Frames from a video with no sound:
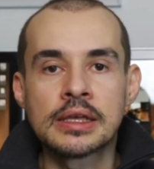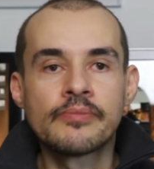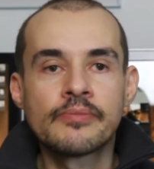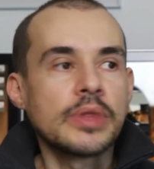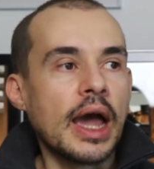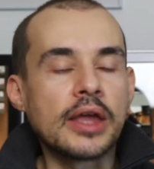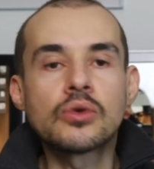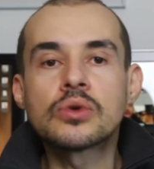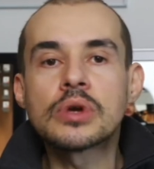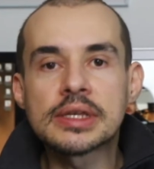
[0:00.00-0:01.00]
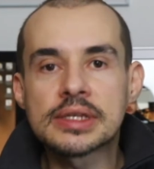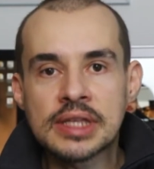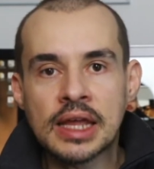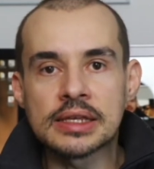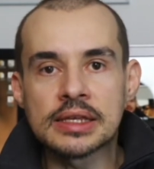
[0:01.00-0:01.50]
I don't understand
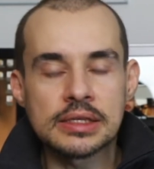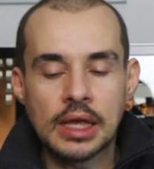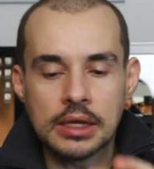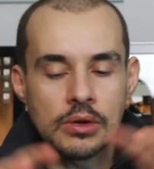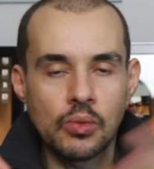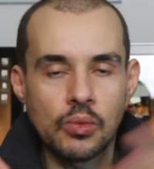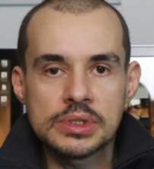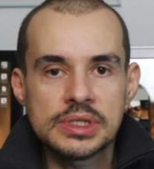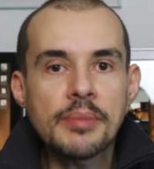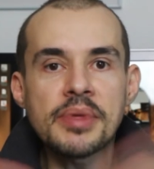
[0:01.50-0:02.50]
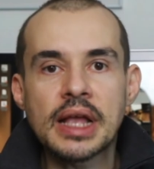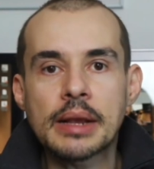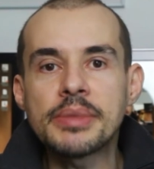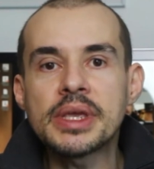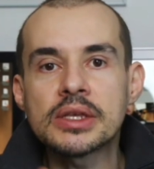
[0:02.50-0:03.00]
this, like something like being
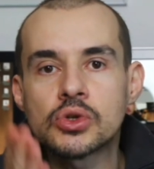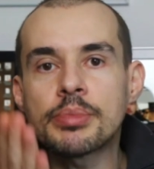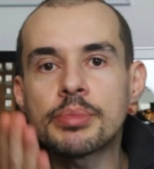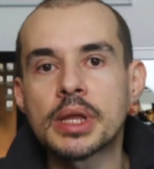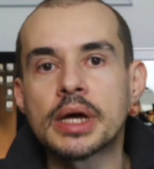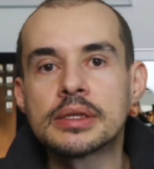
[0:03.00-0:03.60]
super blunt,